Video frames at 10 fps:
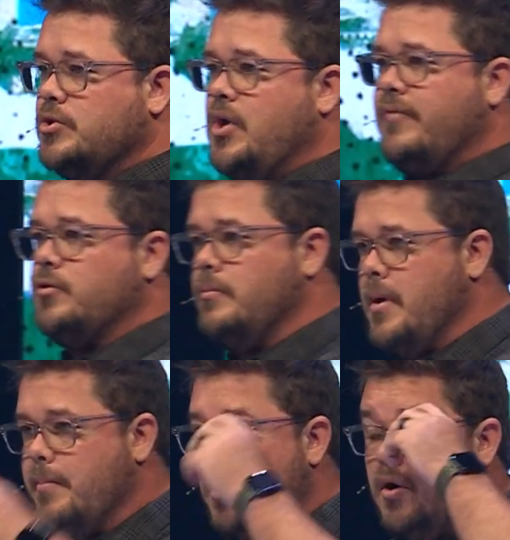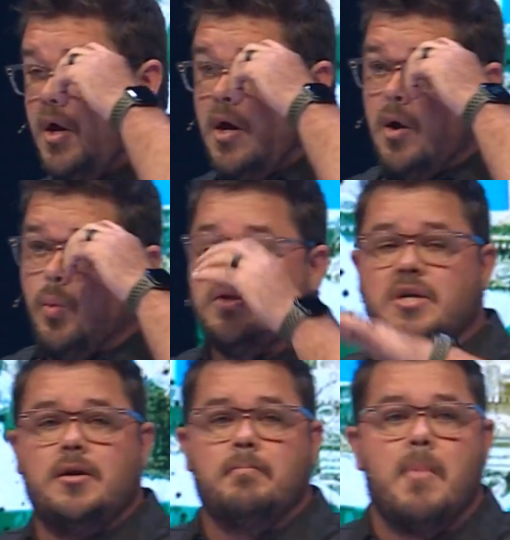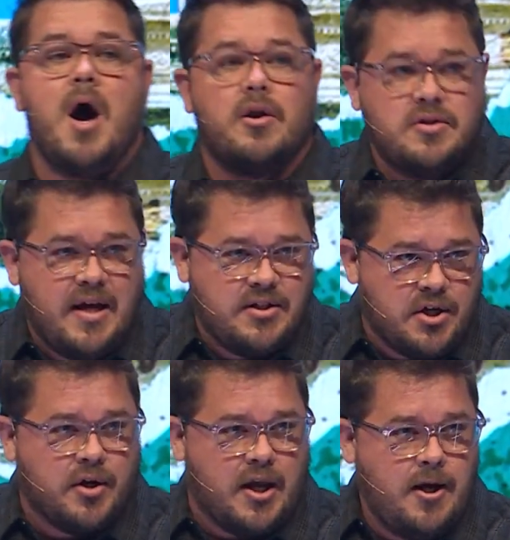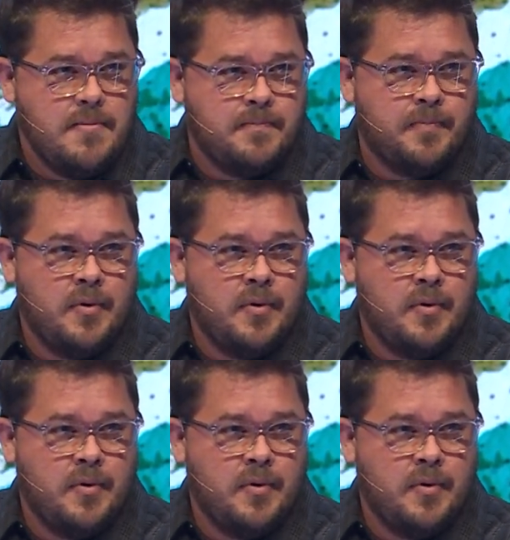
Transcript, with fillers: which you have to remember, was in modern day Turkey.